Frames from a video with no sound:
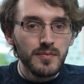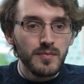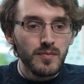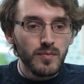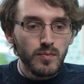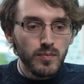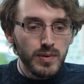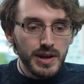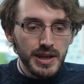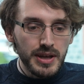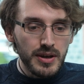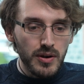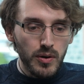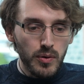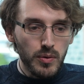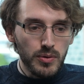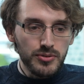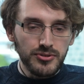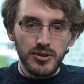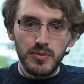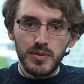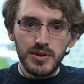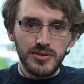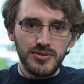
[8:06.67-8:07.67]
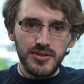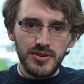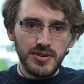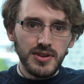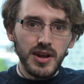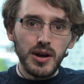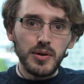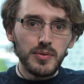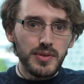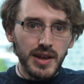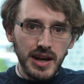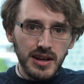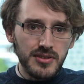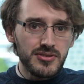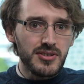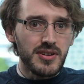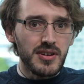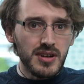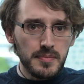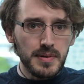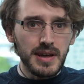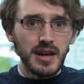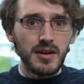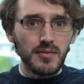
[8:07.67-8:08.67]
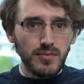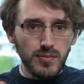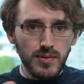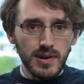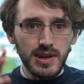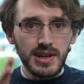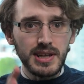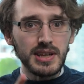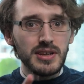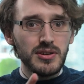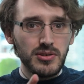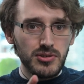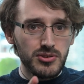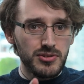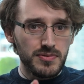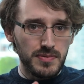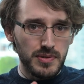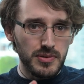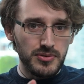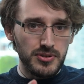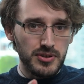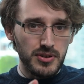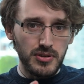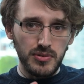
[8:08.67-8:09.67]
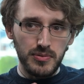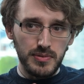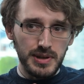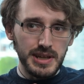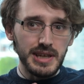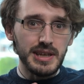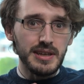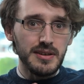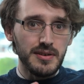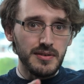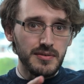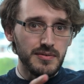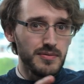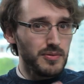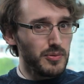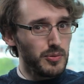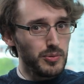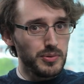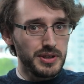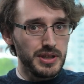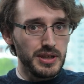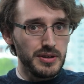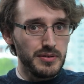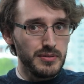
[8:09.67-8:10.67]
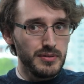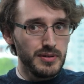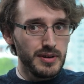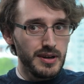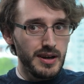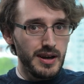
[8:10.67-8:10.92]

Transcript: We also want to know that it's going to be a really useful degree for you.